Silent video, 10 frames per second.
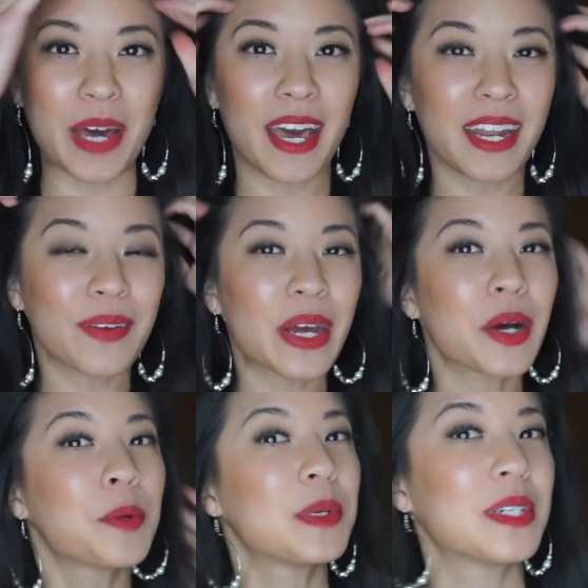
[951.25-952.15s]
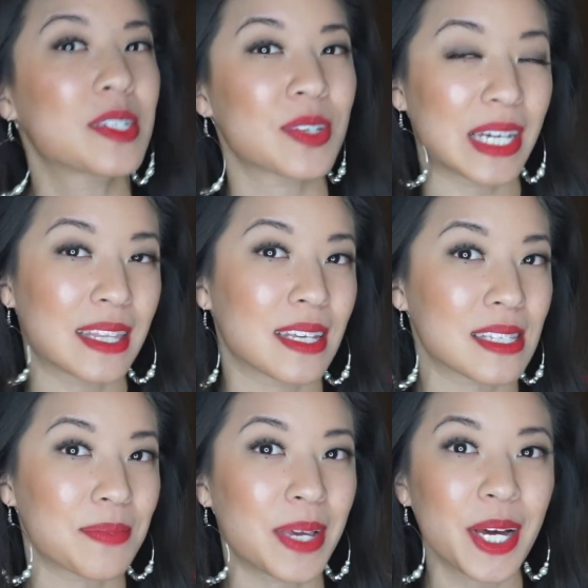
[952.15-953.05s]
But anyway, I hope you enjoyed
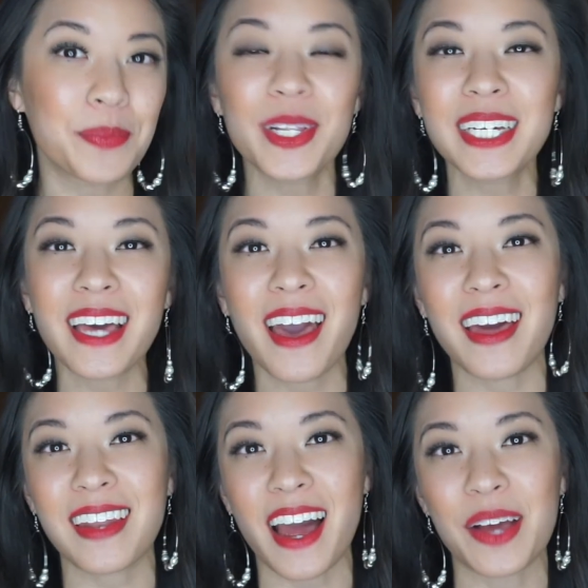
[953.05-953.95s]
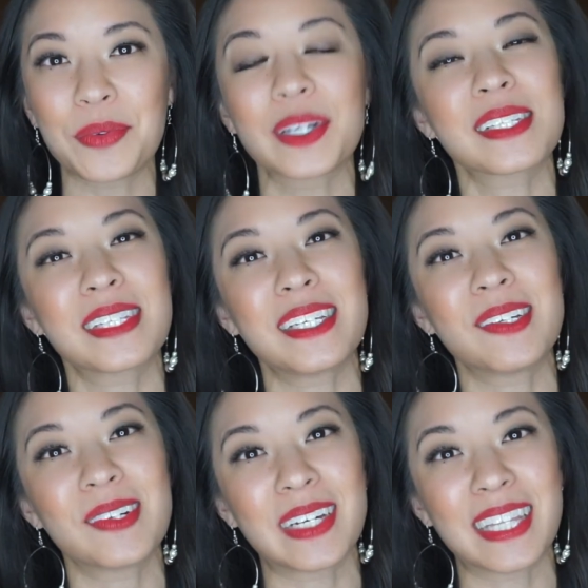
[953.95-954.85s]
this makeup look and I will see
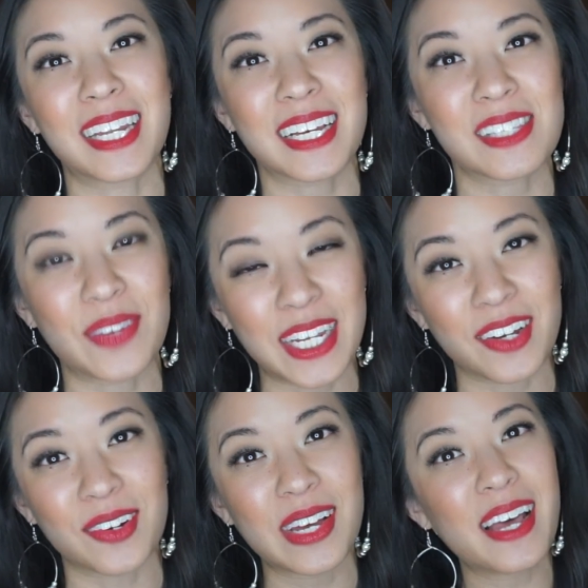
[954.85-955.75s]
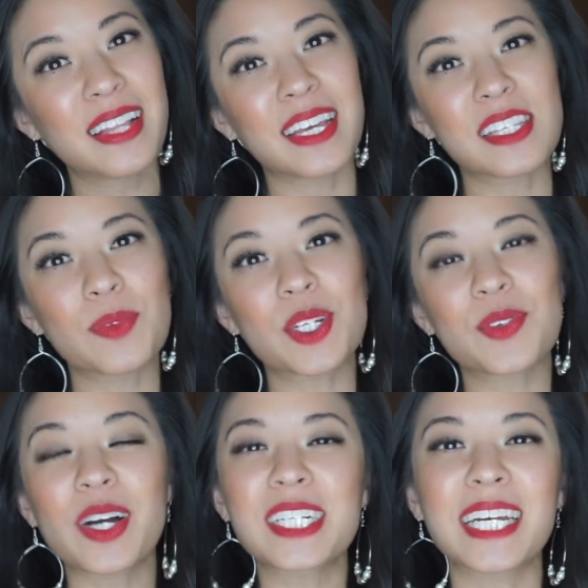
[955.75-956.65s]
you in the next video. Thanks so much for
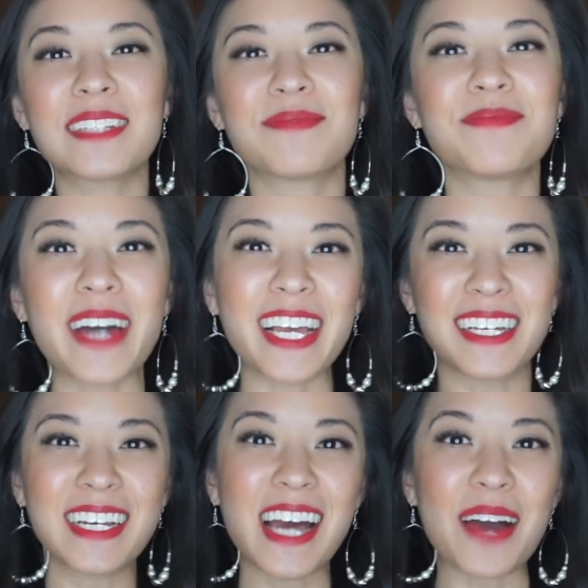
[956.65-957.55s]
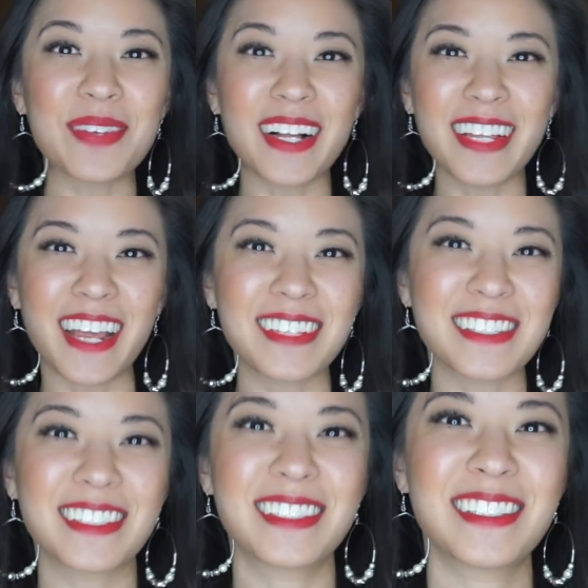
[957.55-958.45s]
watching. Bye. Happy holidays.